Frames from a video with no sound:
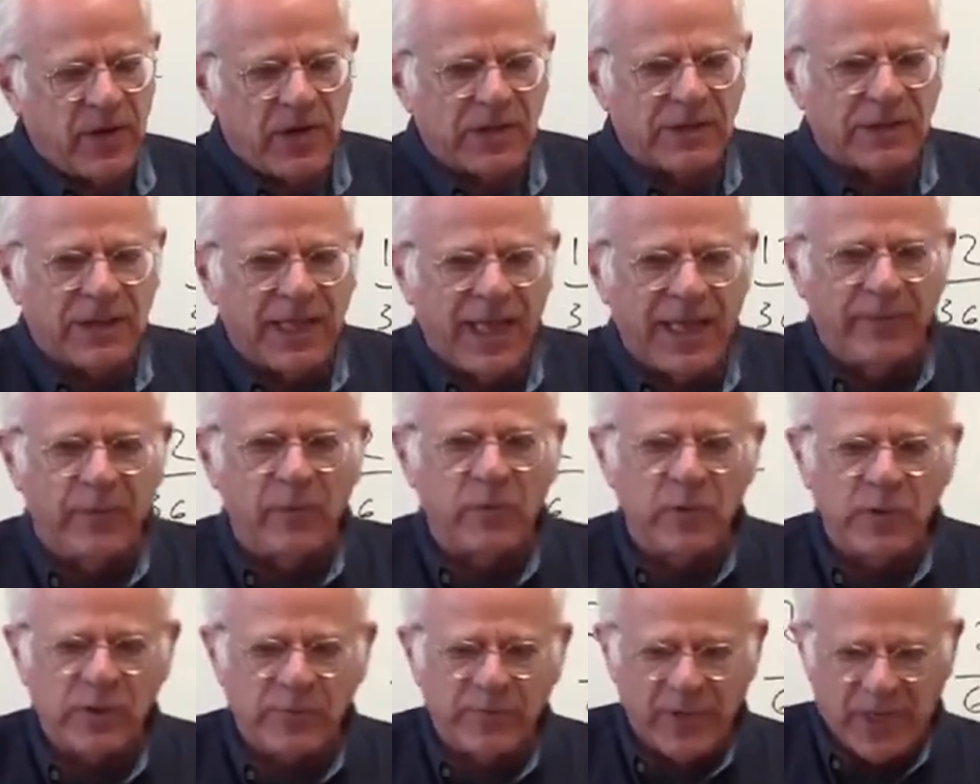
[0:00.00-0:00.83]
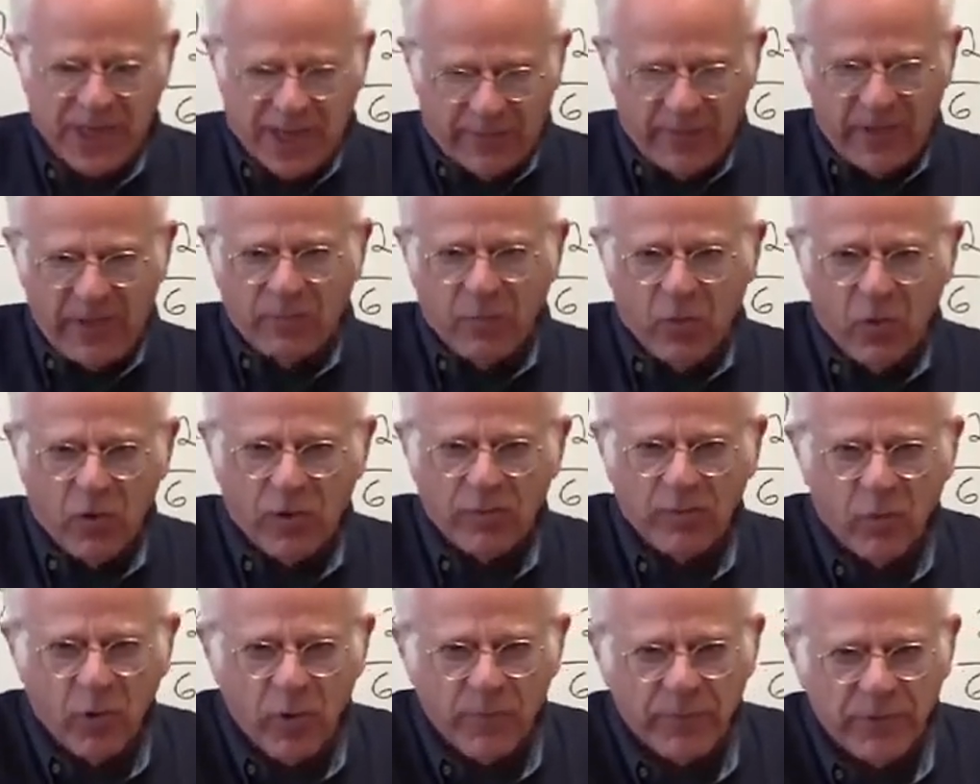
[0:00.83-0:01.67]
because labor was becoming
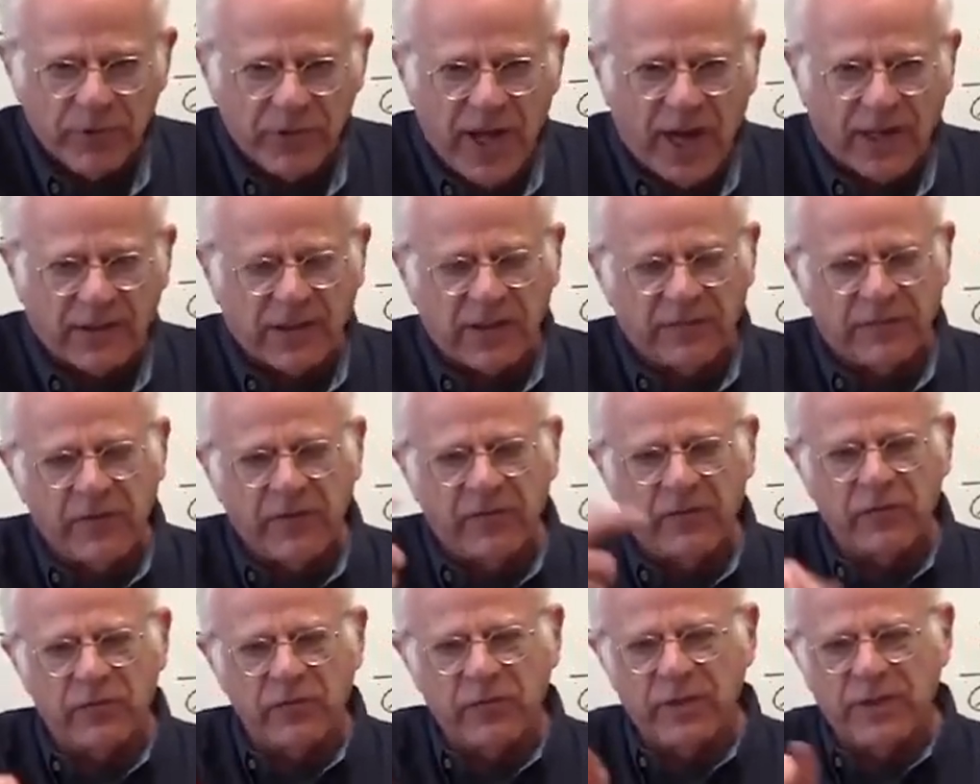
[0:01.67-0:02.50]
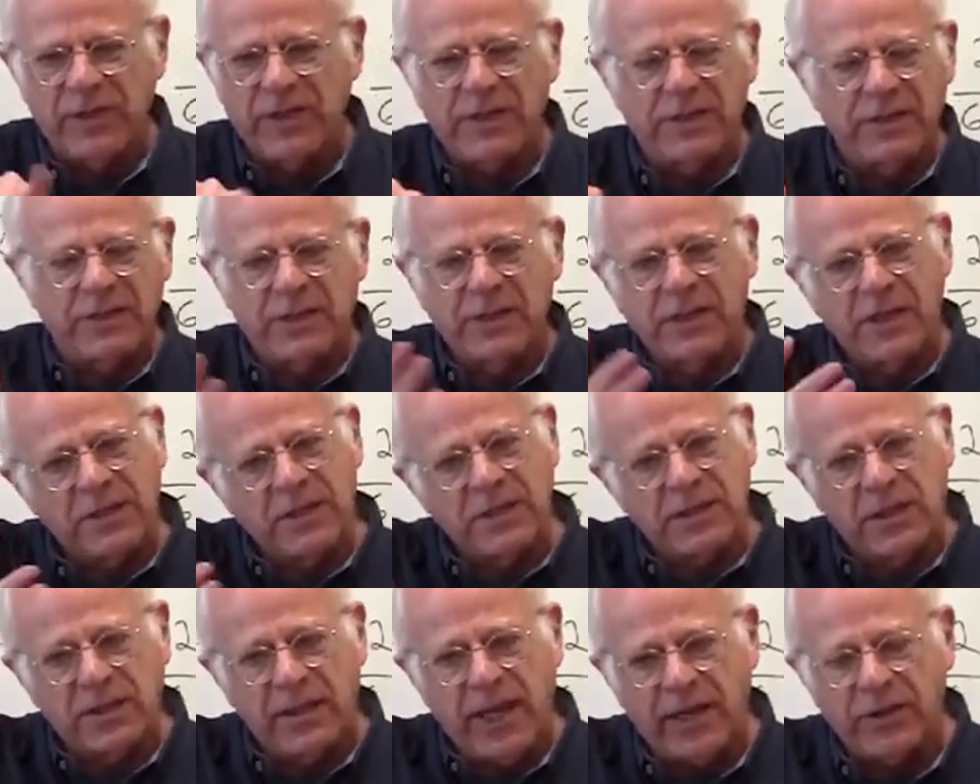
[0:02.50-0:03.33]
more and more productive. If you're, this,
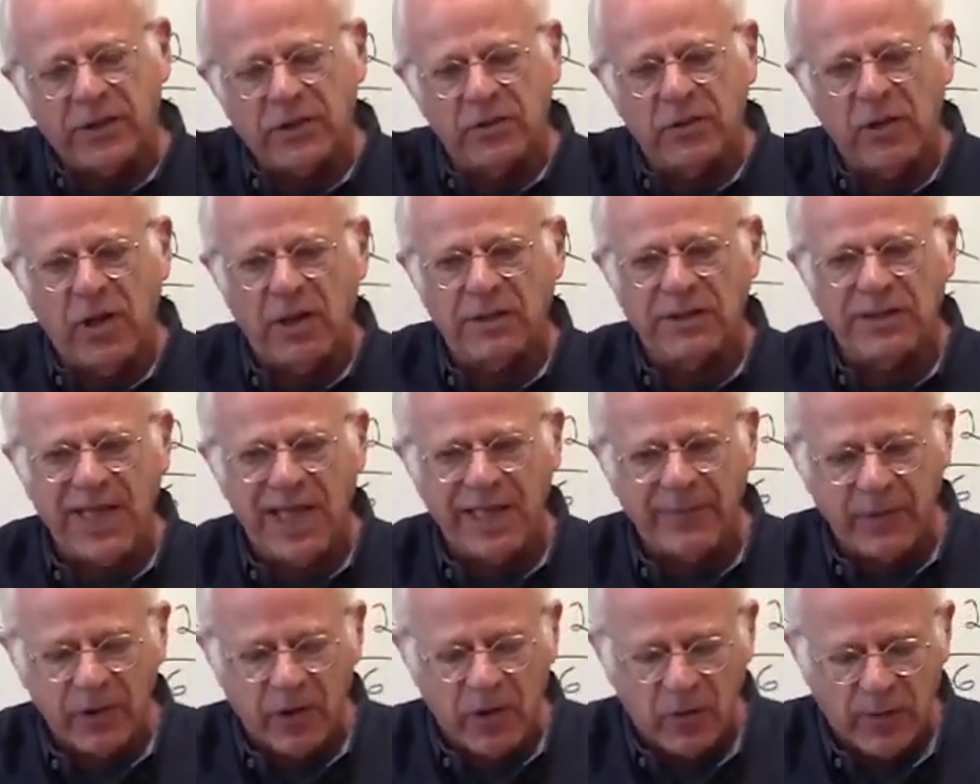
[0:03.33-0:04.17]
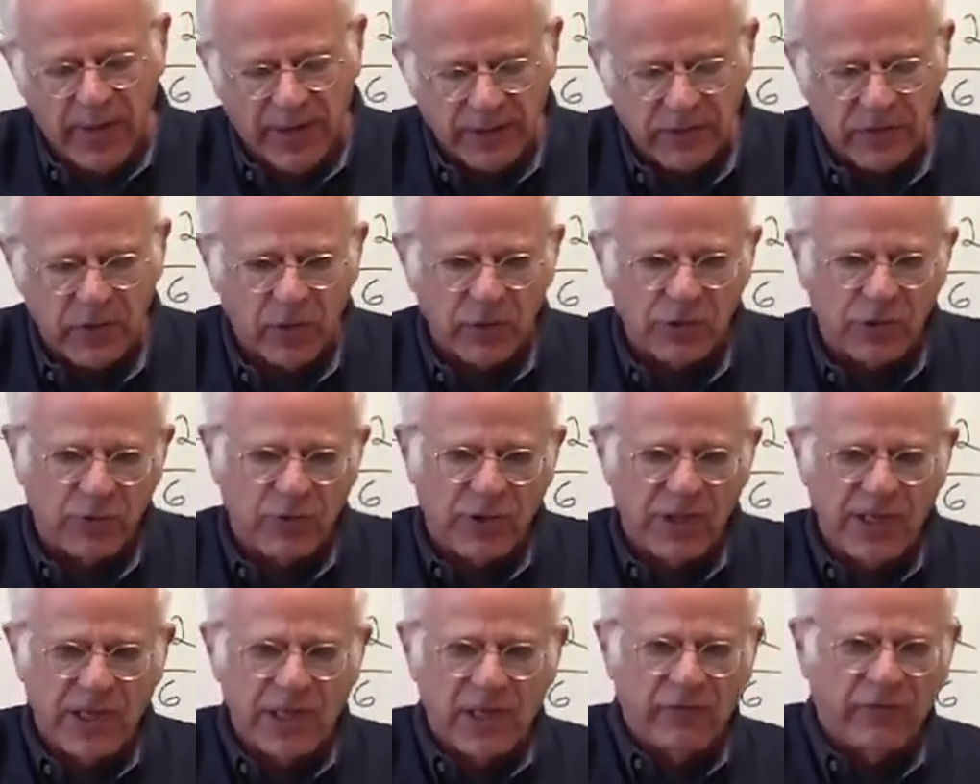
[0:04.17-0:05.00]
this is a lecture a long time ago. I told you
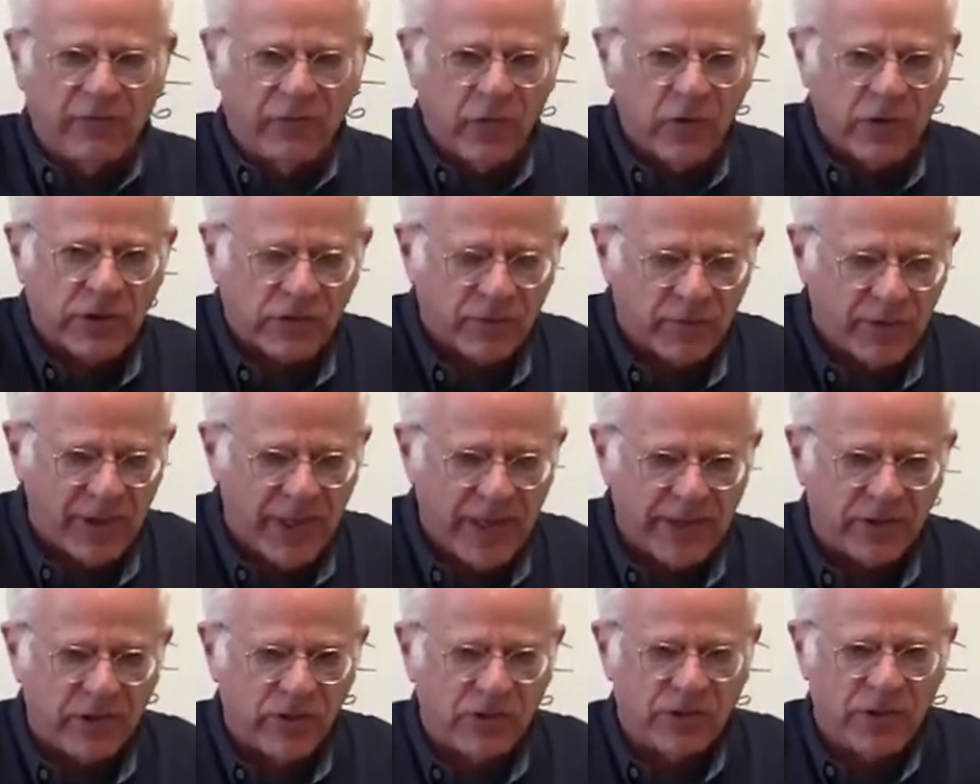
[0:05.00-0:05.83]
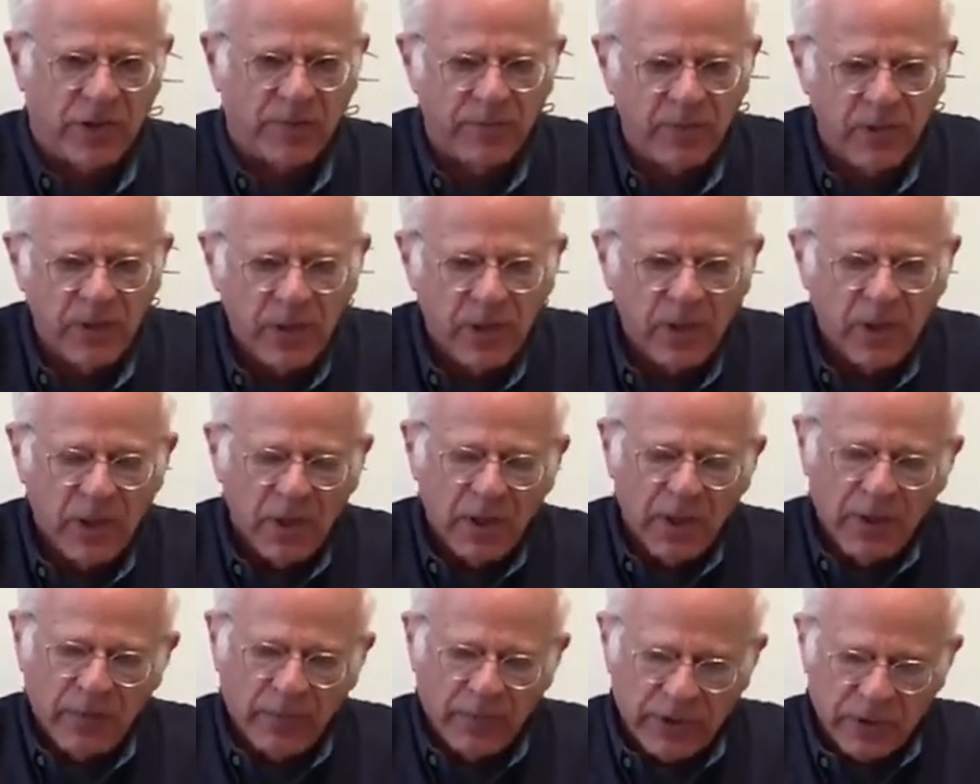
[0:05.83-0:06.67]
the inverse relationship
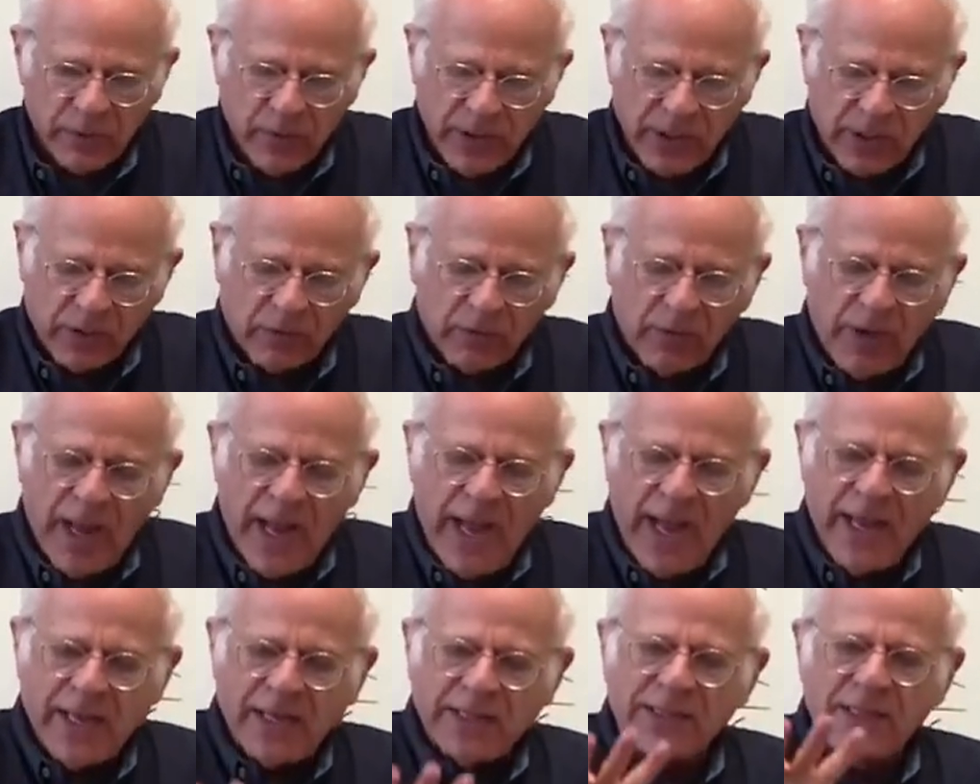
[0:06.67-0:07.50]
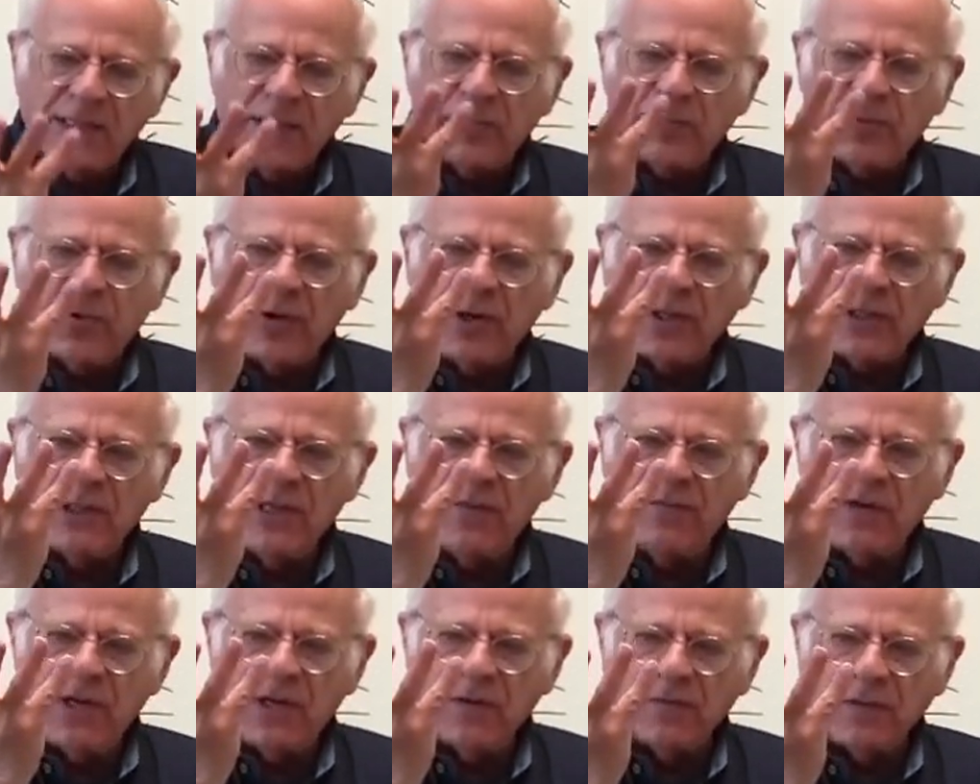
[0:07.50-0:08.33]
between a rise in the
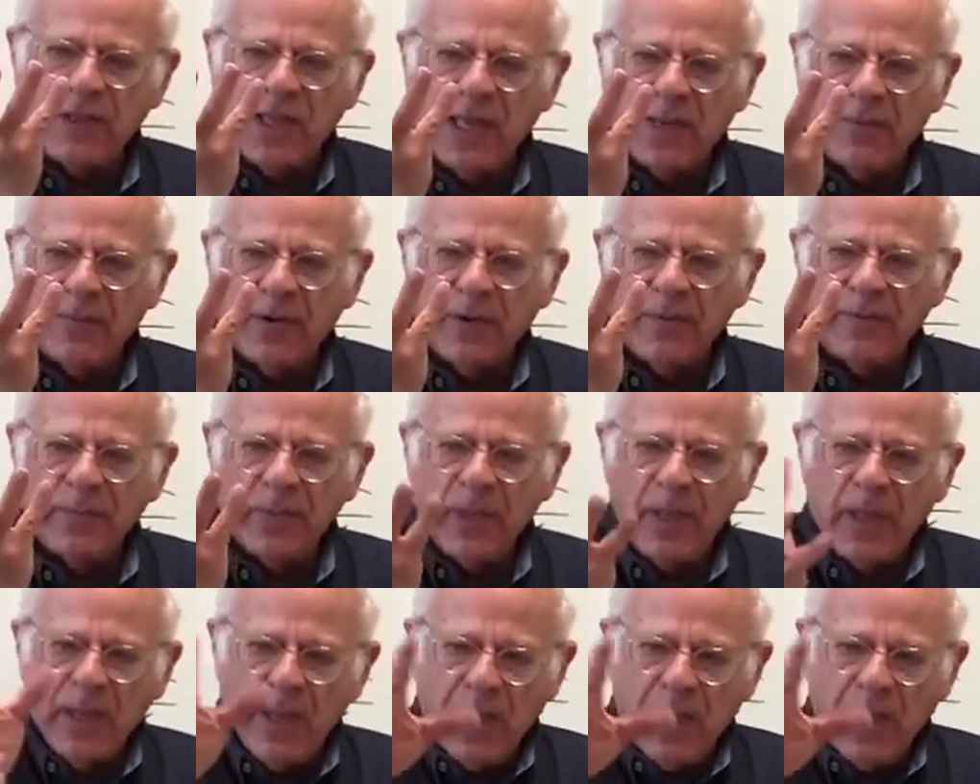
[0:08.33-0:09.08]
productivity of labor